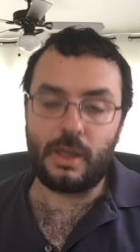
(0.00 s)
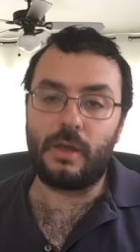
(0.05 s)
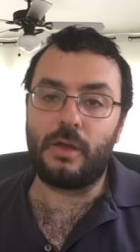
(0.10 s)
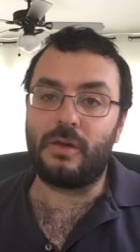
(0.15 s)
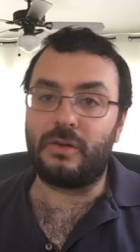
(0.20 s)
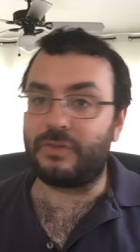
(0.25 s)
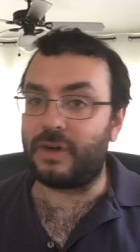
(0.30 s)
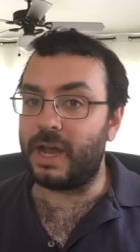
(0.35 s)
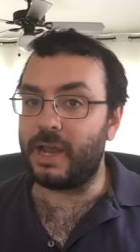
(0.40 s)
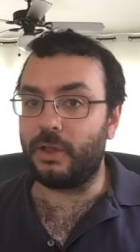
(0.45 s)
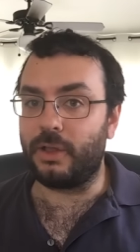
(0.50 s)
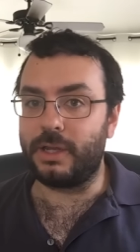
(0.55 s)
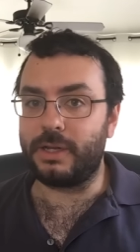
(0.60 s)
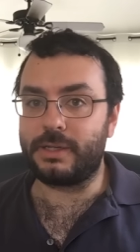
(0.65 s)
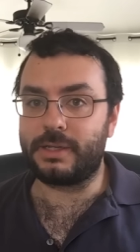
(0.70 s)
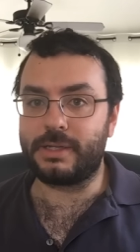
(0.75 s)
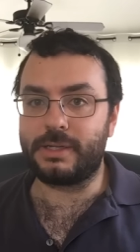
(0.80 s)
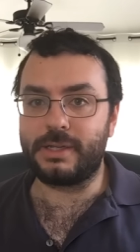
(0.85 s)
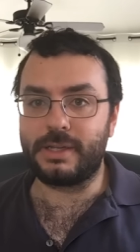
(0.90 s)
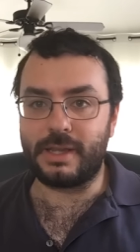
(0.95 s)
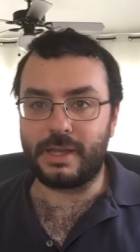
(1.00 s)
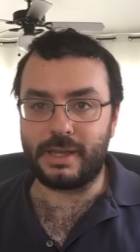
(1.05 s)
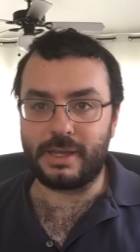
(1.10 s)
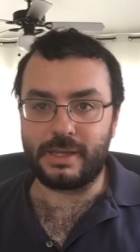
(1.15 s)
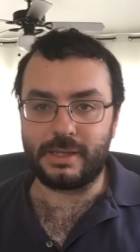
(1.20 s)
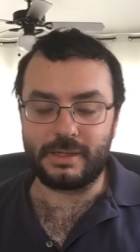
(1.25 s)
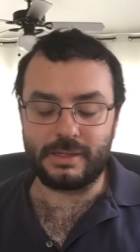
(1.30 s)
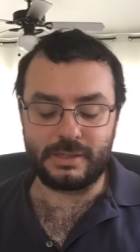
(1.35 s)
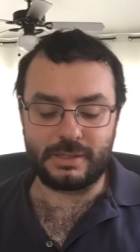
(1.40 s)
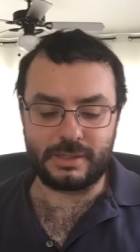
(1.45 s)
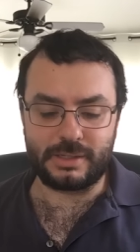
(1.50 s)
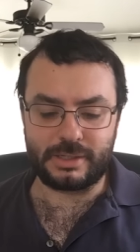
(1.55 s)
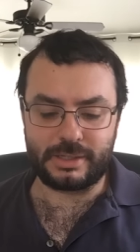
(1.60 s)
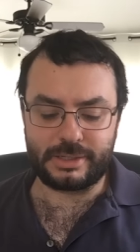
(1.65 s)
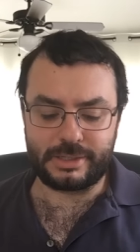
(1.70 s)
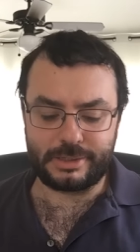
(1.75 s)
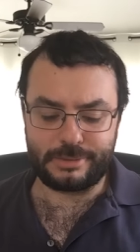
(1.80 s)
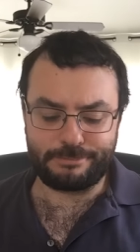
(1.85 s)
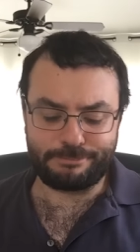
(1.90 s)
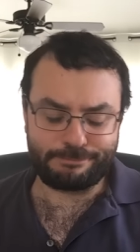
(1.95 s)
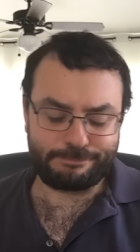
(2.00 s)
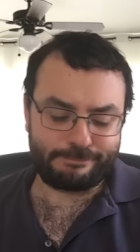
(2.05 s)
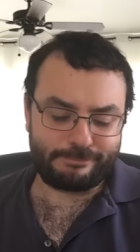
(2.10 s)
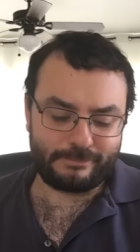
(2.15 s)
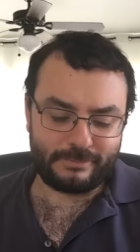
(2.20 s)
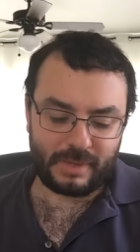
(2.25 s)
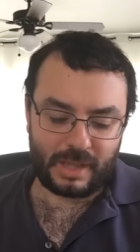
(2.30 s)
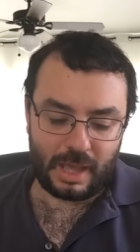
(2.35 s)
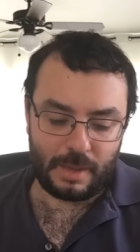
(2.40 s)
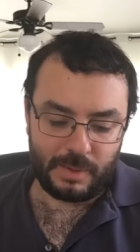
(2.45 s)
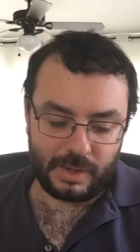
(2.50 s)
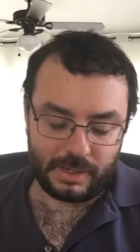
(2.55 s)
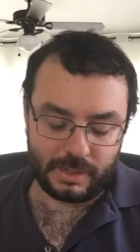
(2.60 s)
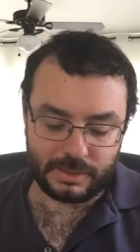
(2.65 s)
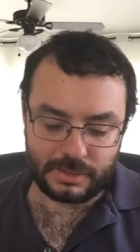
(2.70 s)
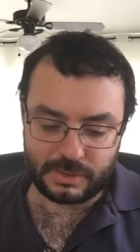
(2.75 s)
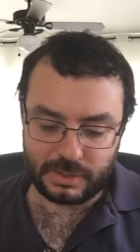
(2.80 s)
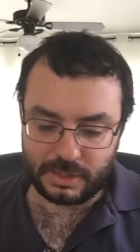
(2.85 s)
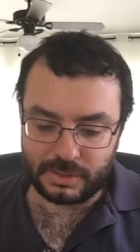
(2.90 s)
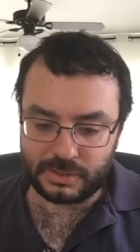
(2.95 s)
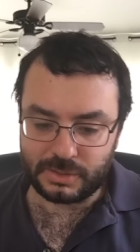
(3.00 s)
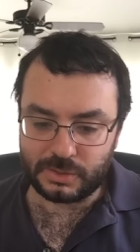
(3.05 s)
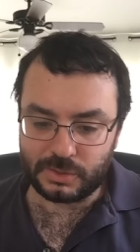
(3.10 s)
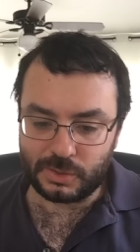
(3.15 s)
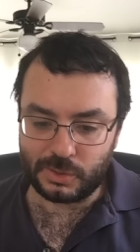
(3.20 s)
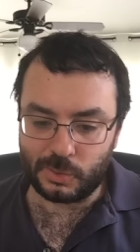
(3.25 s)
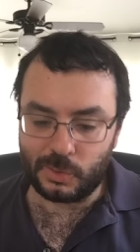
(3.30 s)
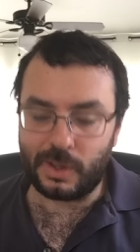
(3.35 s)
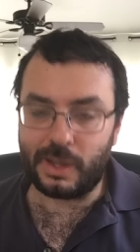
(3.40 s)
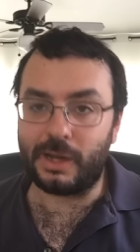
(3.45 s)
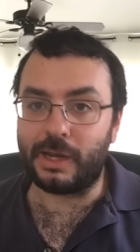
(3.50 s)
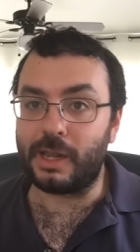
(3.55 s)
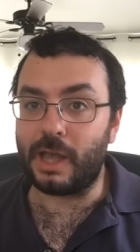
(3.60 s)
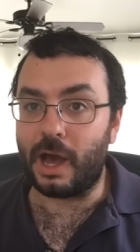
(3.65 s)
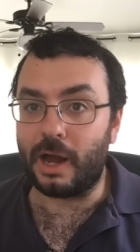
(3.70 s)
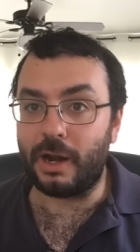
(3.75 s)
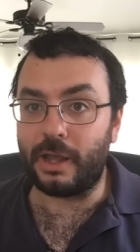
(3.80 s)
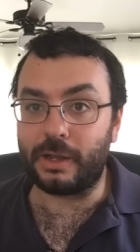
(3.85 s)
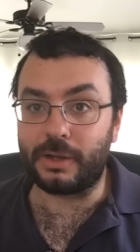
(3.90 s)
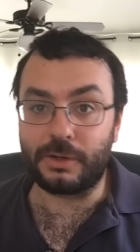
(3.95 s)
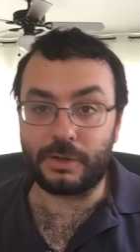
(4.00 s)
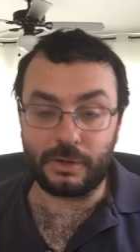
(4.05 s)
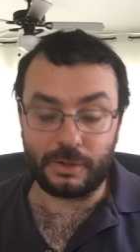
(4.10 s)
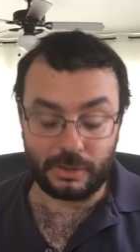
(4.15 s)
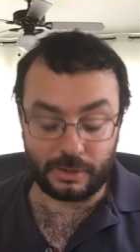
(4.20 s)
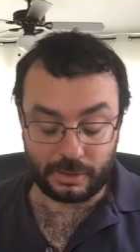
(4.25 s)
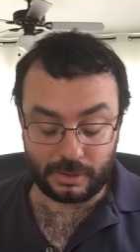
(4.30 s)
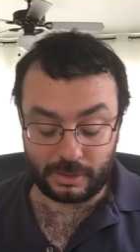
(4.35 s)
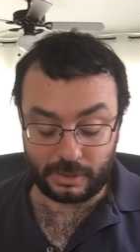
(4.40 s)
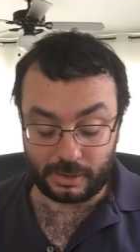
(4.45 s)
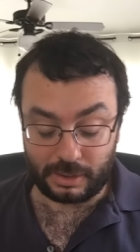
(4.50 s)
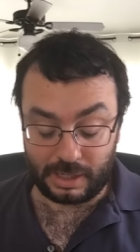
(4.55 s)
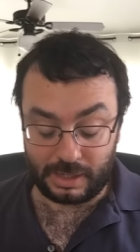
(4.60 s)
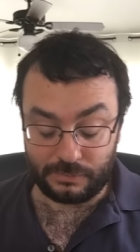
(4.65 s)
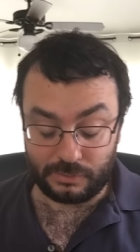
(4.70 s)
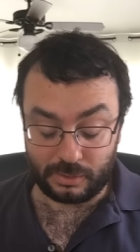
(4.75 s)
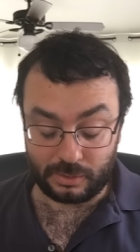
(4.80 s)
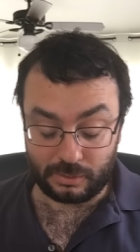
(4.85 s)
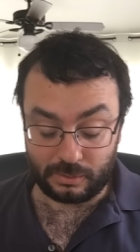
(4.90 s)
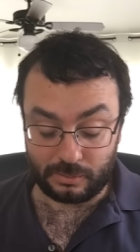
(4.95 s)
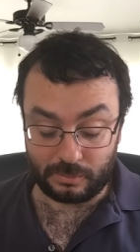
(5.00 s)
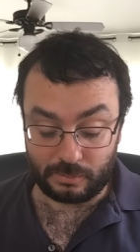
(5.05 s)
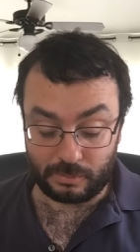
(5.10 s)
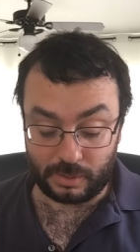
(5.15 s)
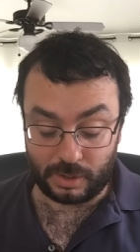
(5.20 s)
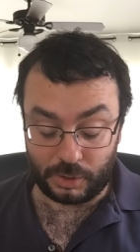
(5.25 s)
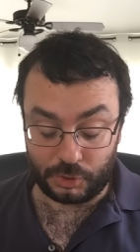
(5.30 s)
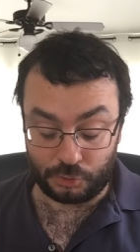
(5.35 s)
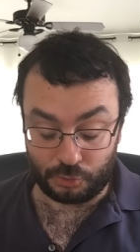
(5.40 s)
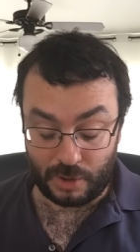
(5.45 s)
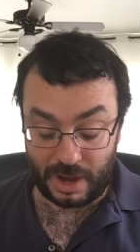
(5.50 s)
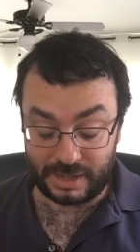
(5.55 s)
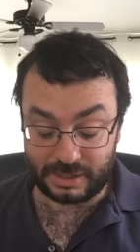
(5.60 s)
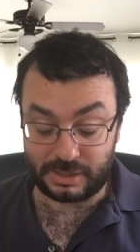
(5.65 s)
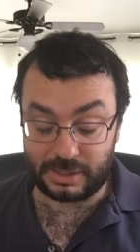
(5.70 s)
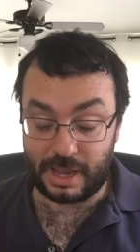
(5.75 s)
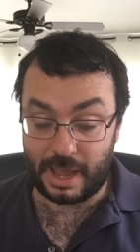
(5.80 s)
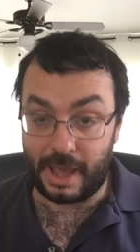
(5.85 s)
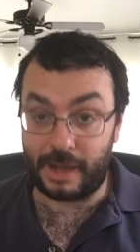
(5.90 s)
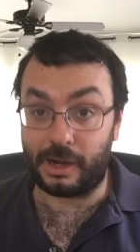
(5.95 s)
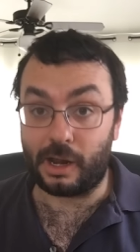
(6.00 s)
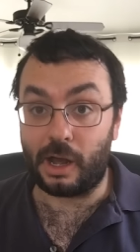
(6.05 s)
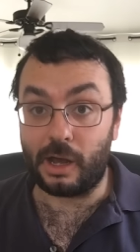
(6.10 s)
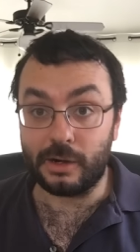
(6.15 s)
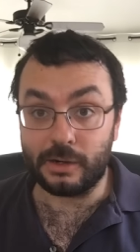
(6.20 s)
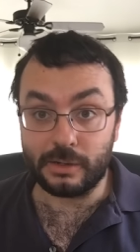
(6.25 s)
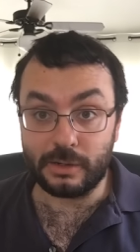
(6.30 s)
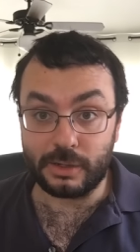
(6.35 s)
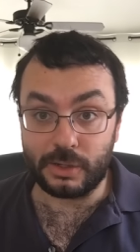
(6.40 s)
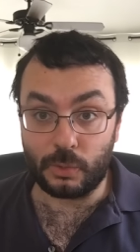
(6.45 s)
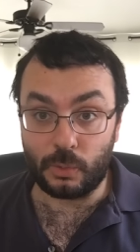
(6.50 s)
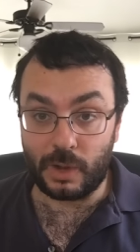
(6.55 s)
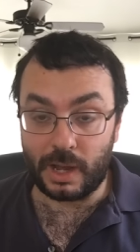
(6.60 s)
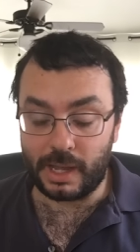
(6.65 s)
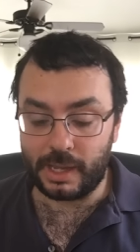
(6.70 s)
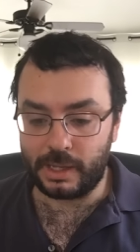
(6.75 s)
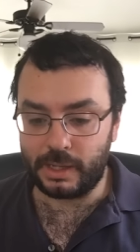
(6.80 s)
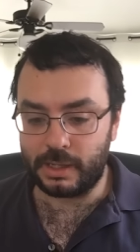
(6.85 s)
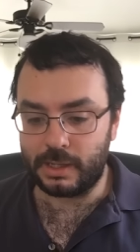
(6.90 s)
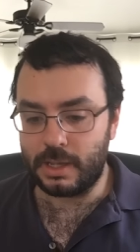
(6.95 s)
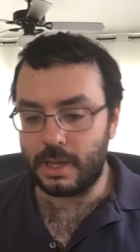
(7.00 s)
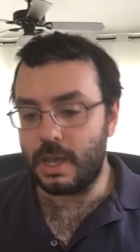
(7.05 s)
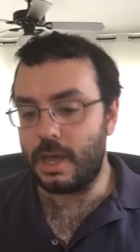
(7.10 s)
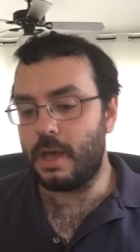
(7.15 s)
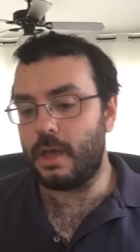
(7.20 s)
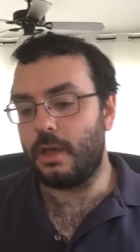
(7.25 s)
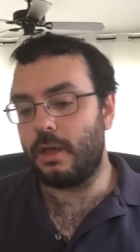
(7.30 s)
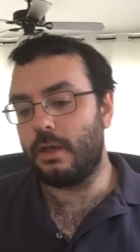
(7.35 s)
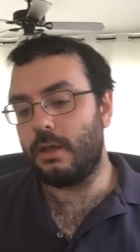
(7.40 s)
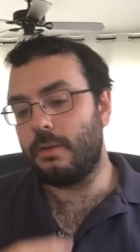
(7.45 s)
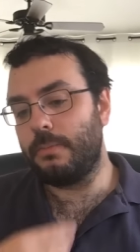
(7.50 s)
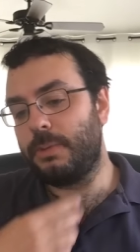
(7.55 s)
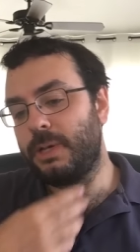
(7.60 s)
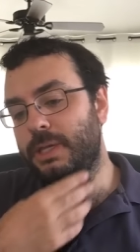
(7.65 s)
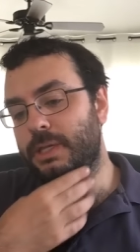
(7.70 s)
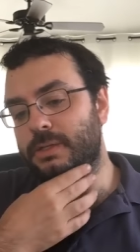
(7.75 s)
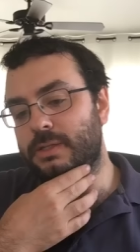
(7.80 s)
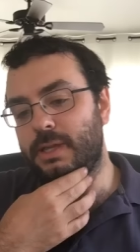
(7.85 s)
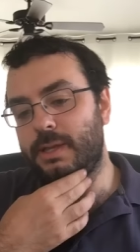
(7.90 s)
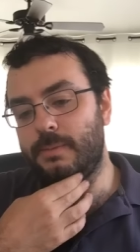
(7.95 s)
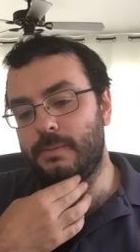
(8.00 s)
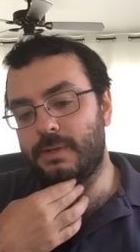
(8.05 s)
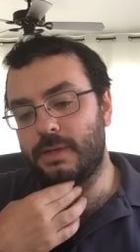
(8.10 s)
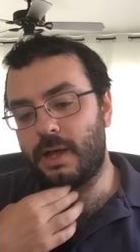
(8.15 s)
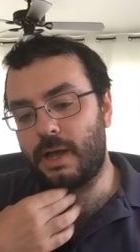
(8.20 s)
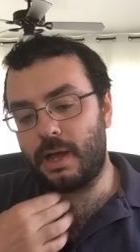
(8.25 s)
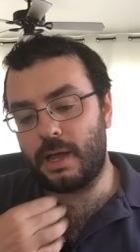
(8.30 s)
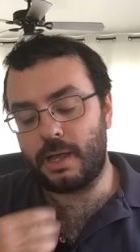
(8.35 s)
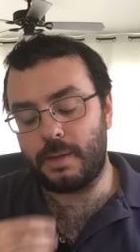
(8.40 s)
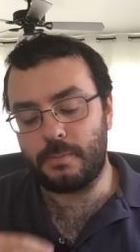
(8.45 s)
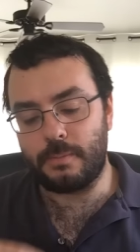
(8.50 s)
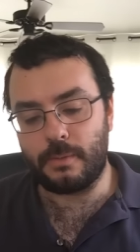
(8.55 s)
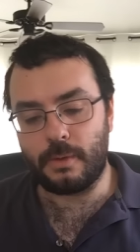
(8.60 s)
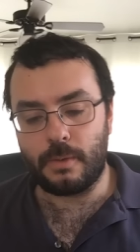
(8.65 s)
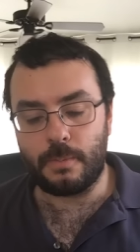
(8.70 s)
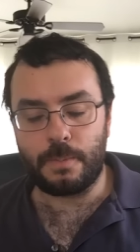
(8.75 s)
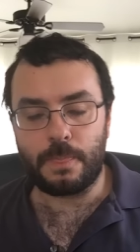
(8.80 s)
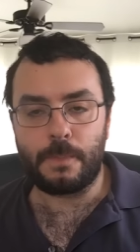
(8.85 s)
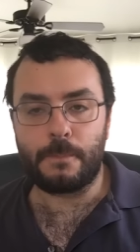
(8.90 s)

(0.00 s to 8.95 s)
violent is I mean it's it's too idiotic to even address head on in a way but at the same time